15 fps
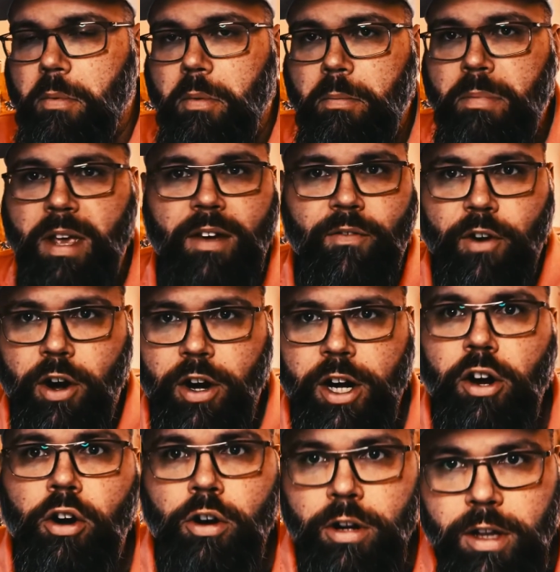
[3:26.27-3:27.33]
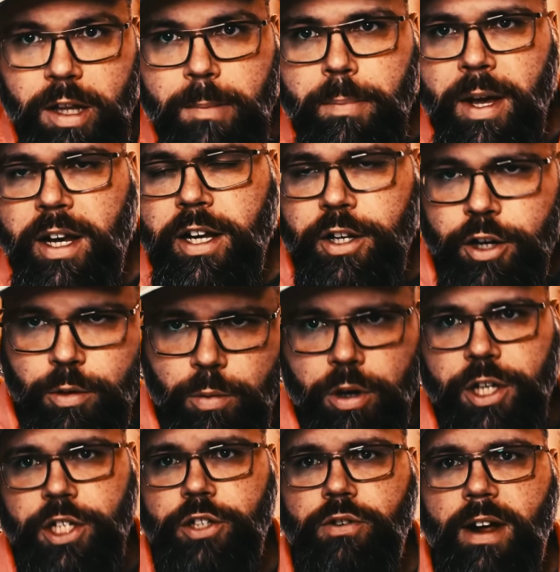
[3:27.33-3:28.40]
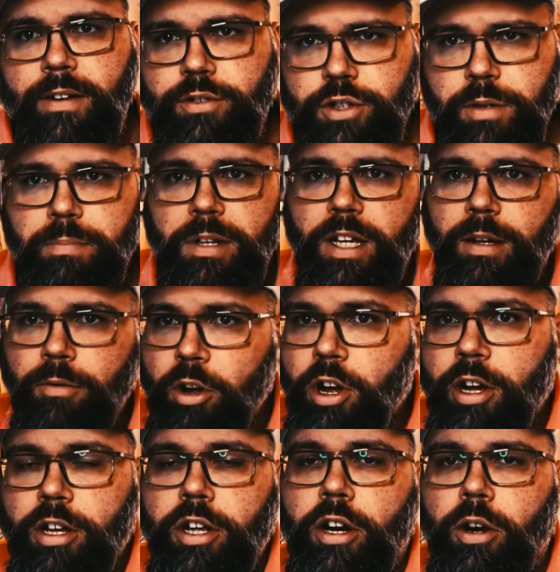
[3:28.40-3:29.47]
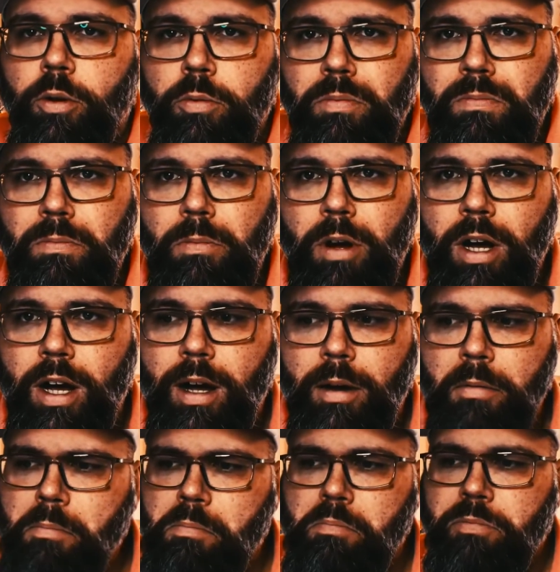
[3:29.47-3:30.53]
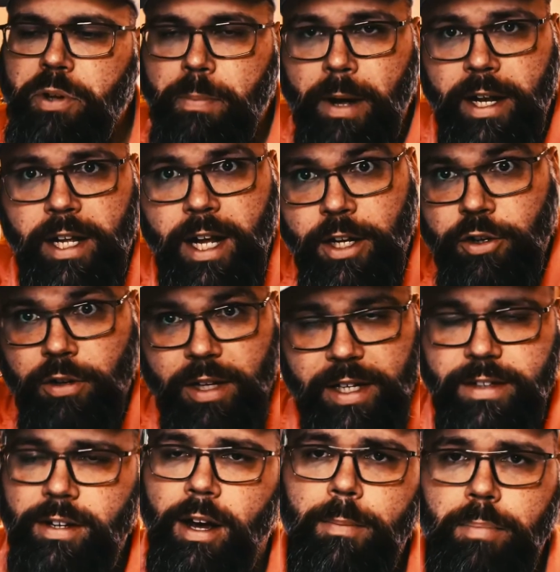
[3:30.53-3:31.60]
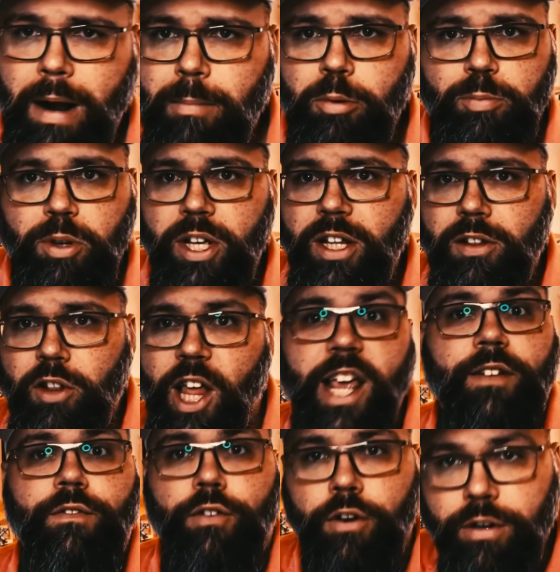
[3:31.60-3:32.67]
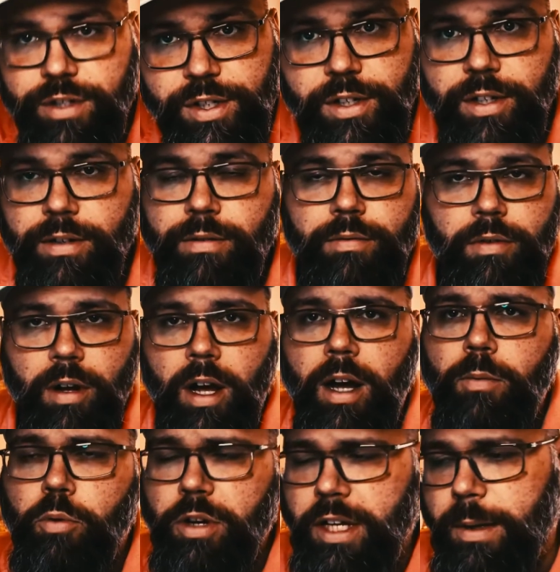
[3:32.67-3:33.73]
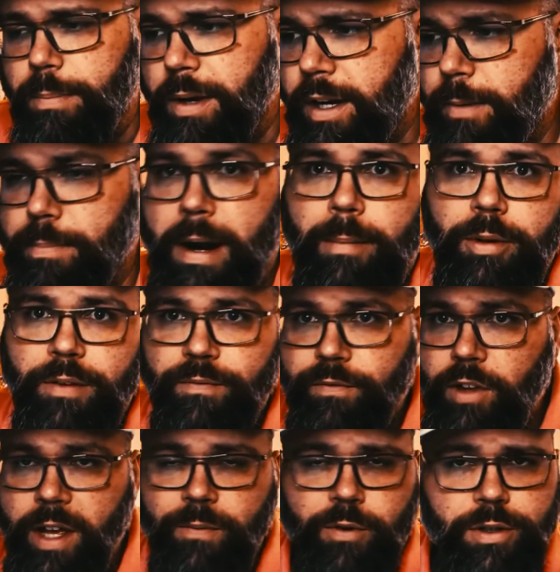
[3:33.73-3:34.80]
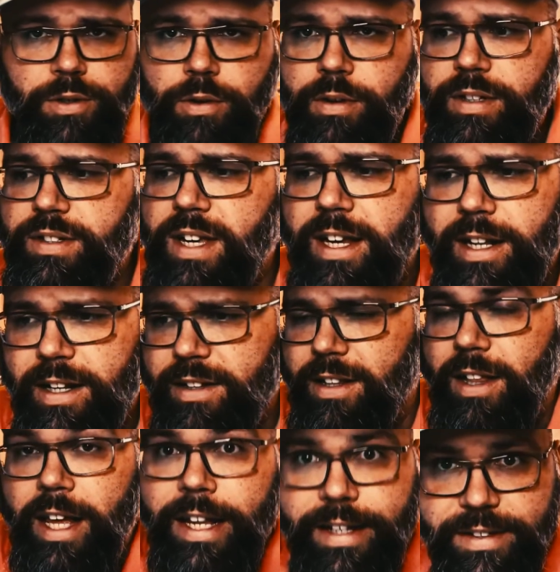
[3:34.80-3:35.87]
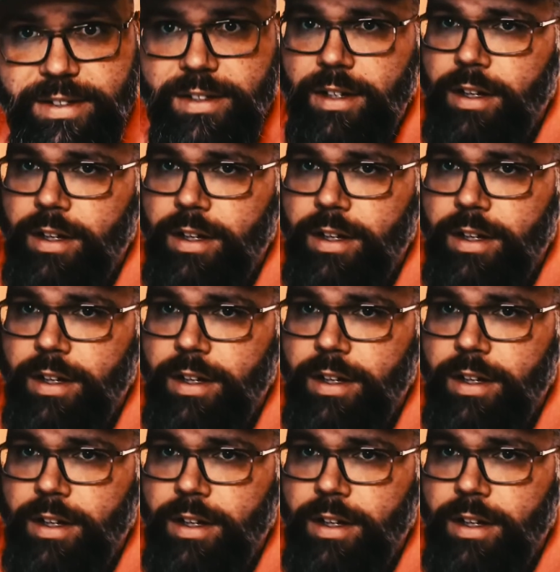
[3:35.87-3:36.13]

be a very early pick in your rookie draft. Should be, you know, uh, depending on your league type, probably late first uh, rookie pick, probably late first, early second at the latest.